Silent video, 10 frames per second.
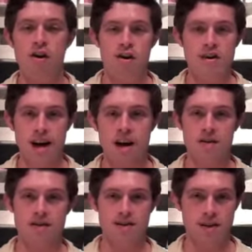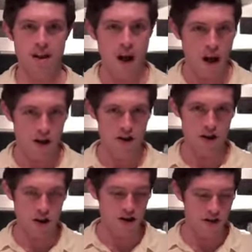cooked down until the
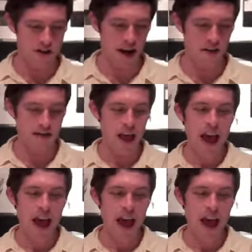sugar dissolves.